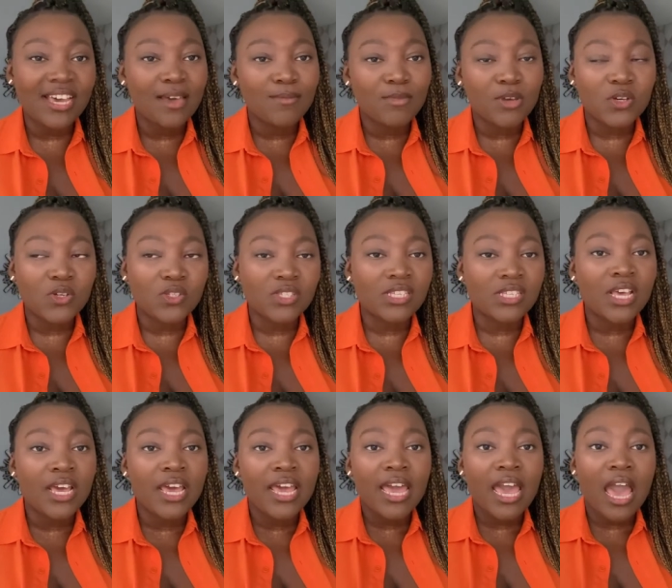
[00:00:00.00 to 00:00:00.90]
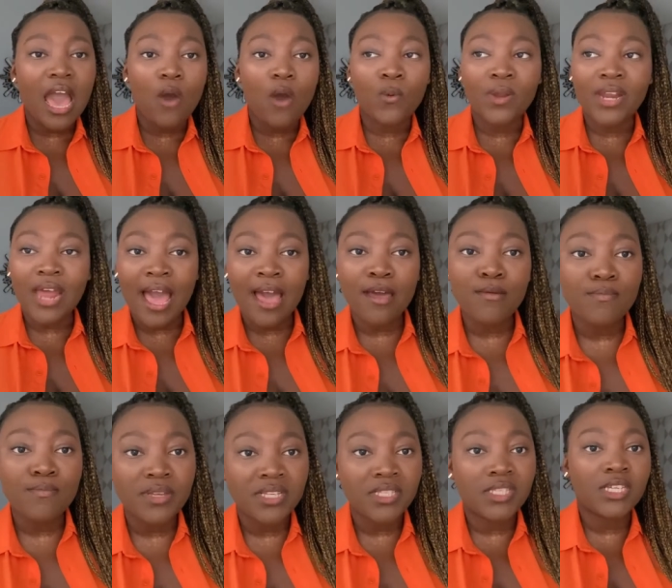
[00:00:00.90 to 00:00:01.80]
Because when I'm
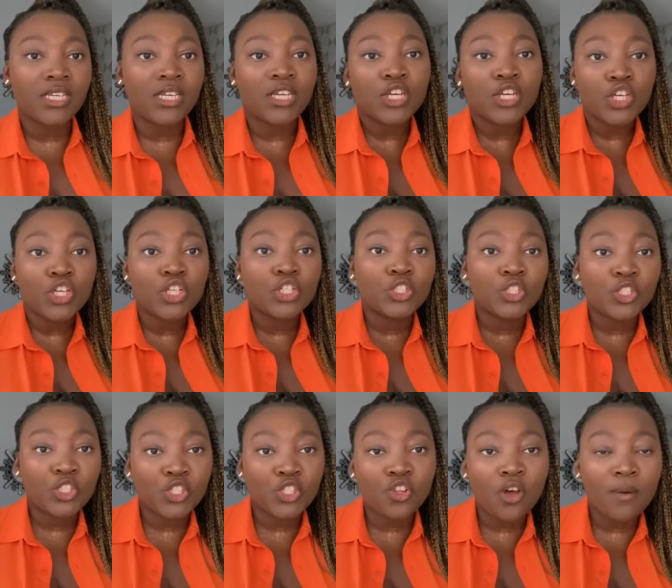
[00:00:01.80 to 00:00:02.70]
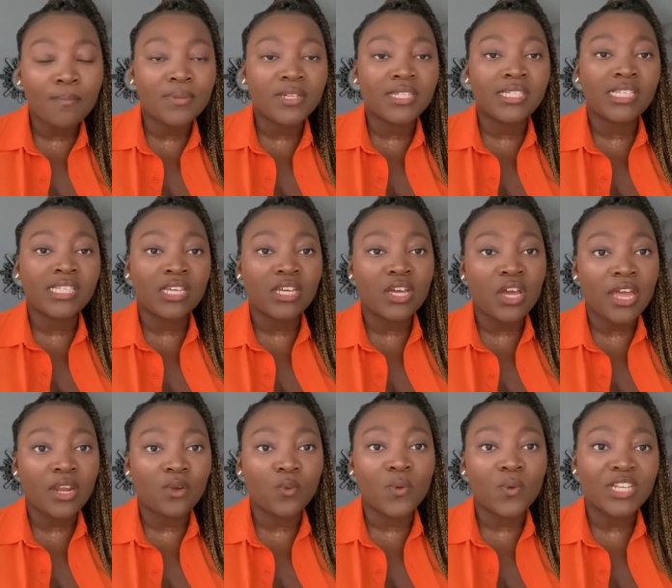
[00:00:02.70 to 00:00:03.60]
busy, she's not busy.
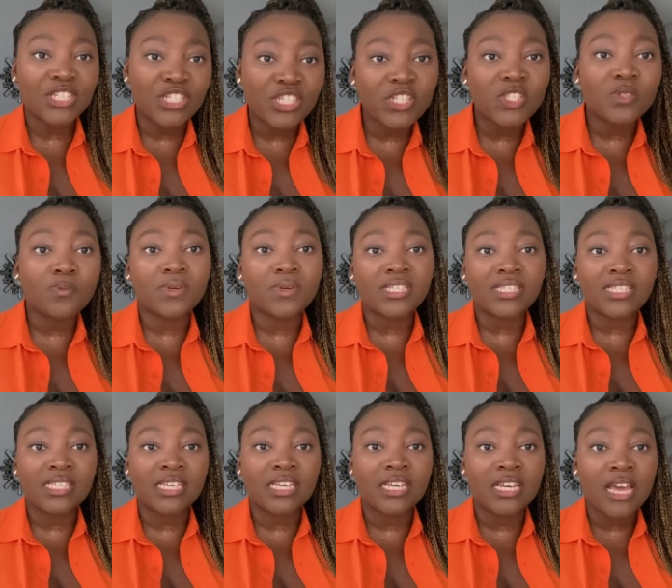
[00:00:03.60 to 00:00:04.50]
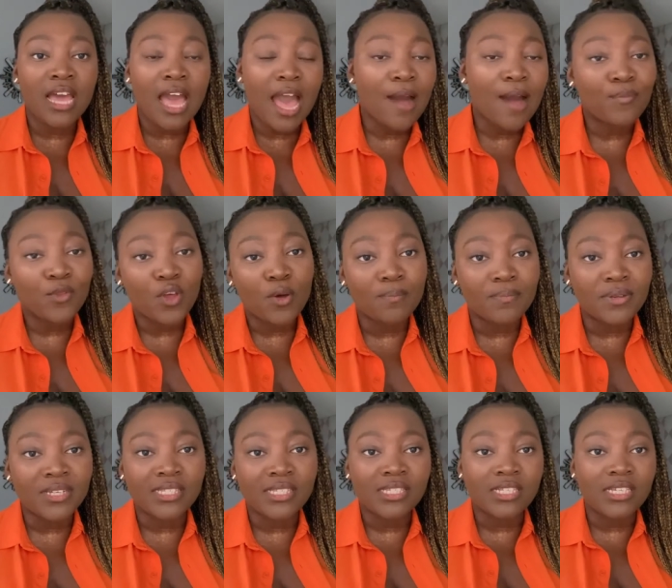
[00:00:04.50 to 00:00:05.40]
And when she's busy, I'm not
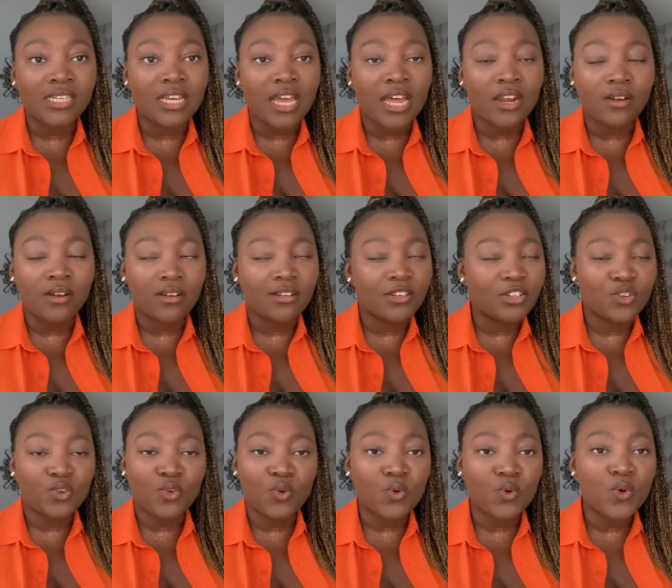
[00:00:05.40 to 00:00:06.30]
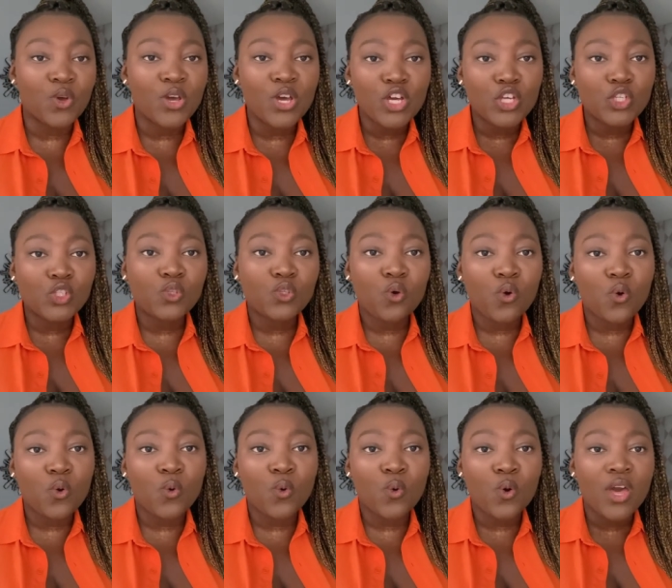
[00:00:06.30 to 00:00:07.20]
busy. And, you know,
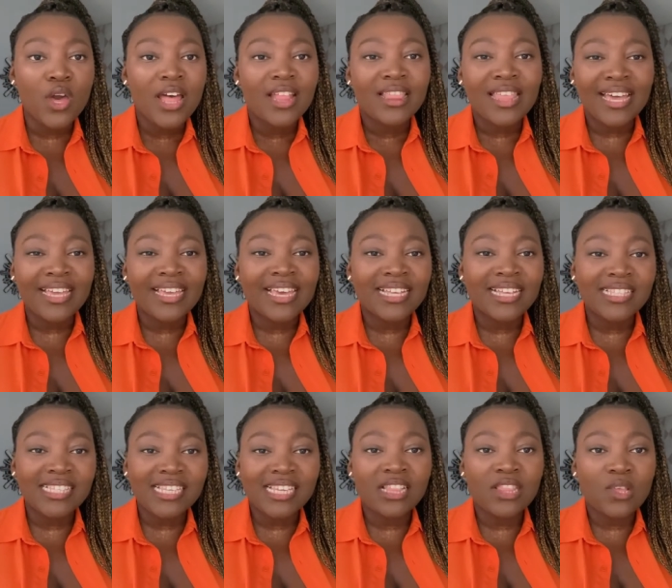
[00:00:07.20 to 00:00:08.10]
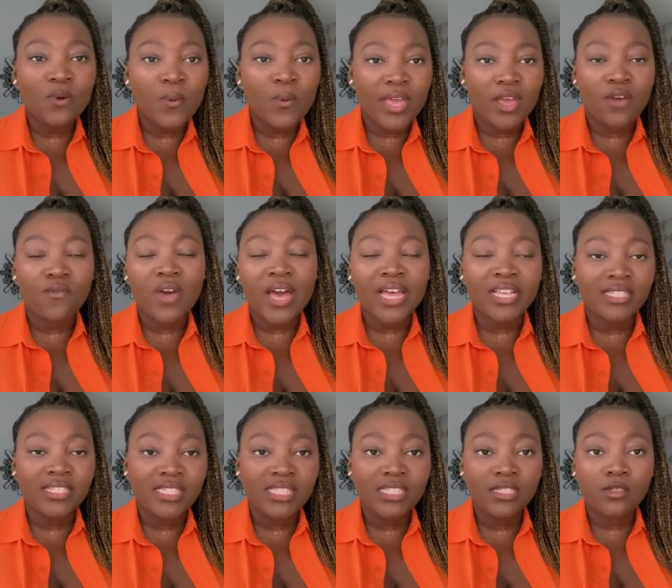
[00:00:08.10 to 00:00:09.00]
so that gets in the way of us
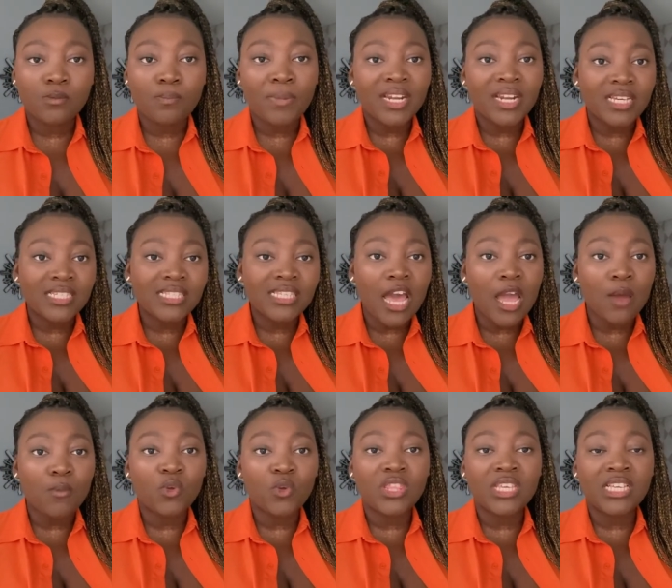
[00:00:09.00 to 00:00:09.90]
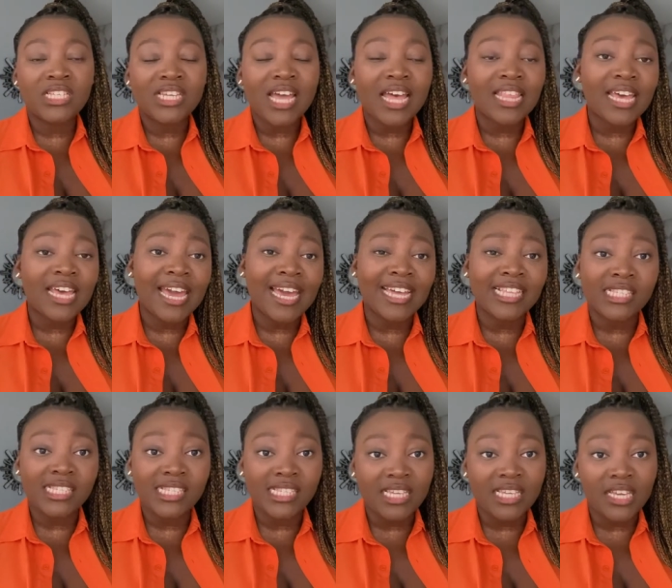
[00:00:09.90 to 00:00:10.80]
spending time with each other and
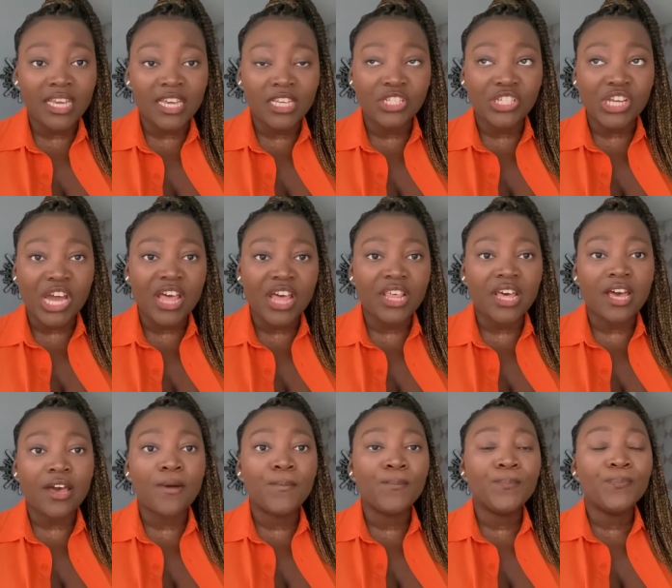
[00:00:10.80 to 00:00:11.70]
seeing each other.